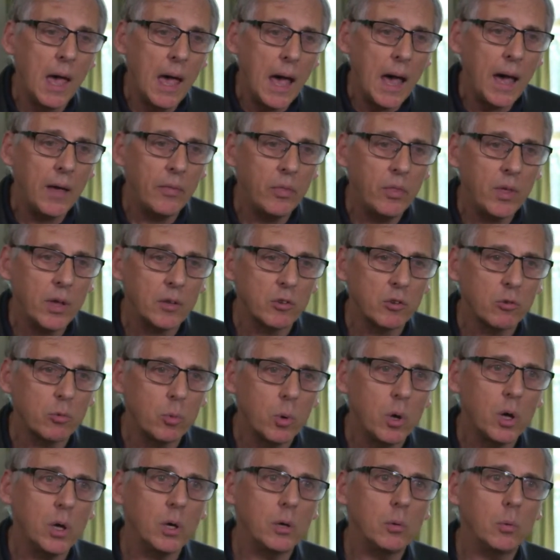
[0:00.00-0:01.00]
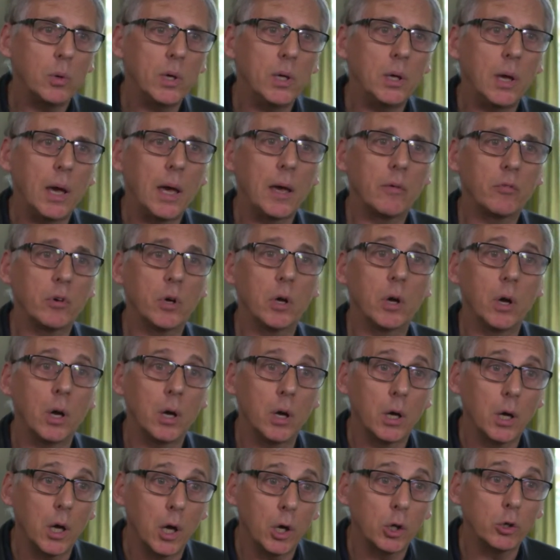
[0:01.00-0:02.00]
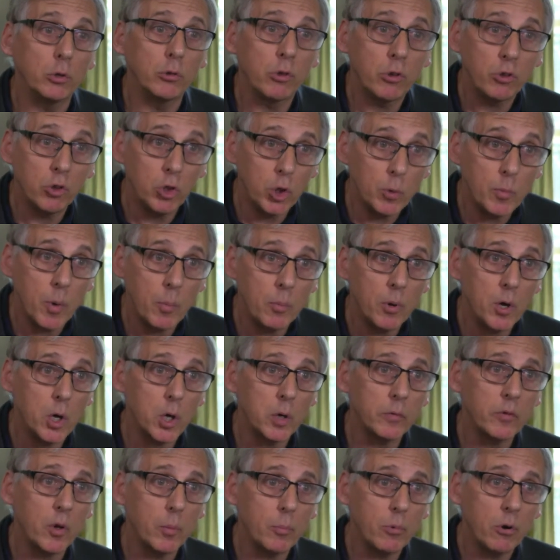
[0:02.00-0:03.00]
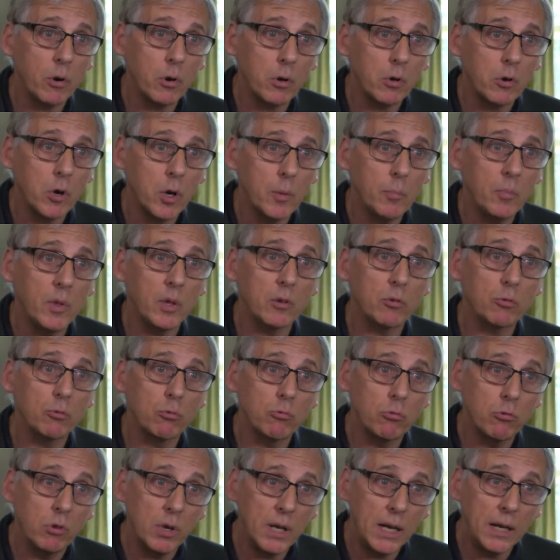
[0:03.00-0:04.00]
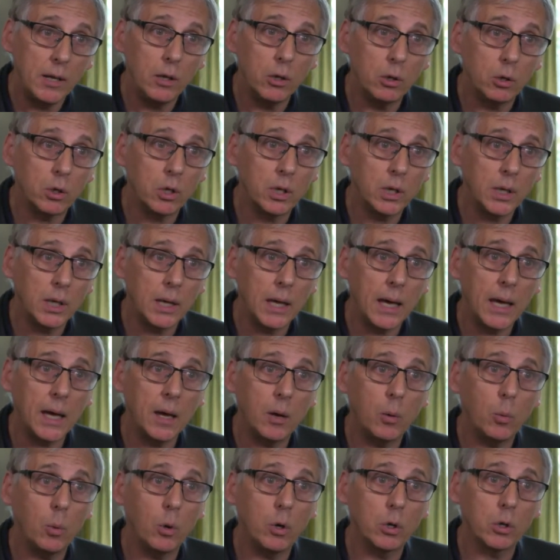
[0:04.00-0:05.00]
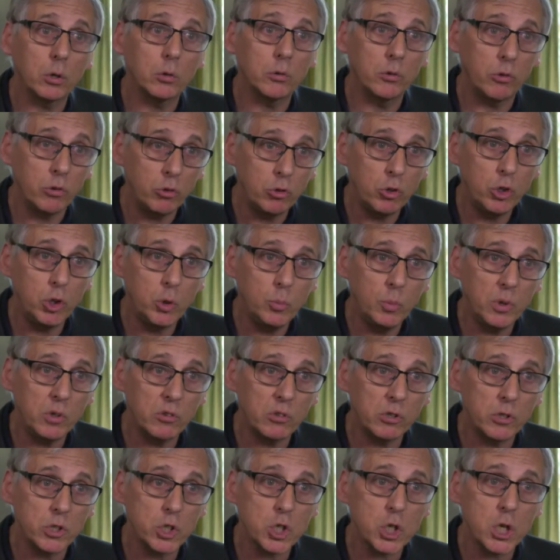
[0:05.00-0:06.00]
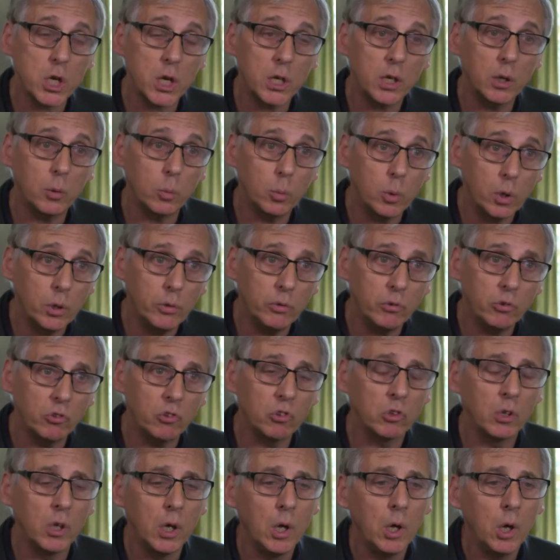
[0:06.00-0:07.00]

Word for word: And that's why we have a, a, consumer part of our program that's really looking at what consumers in China want.